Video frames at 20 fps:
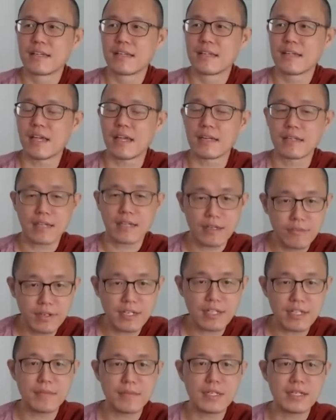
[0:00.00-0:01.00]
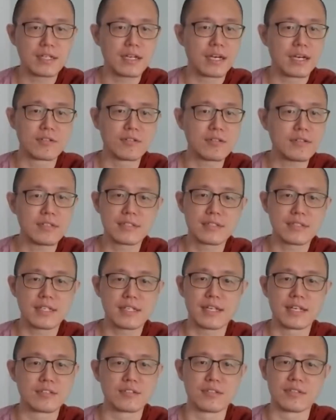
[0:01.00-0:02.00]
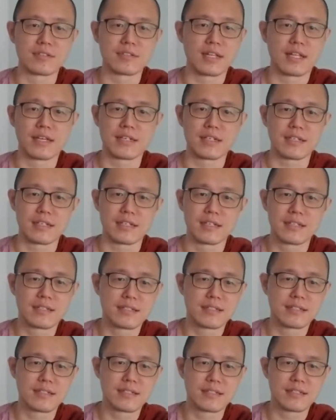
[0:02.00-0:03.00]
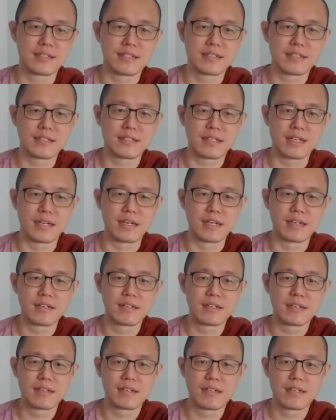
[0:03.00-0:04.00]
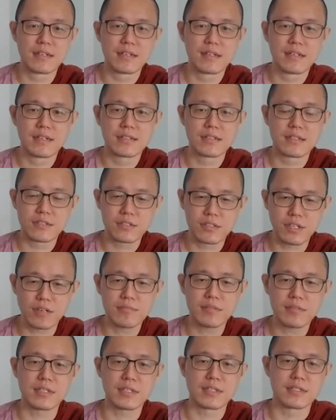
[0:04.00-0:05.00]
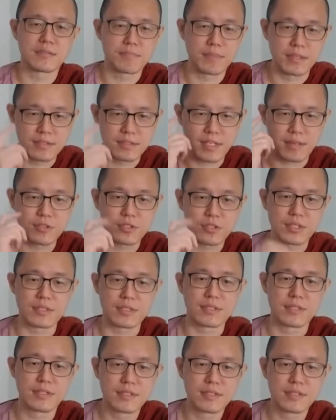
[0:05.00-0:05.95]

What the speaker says: and I really mean it. I don't say that she's lying. Yeah. The trouble is perception.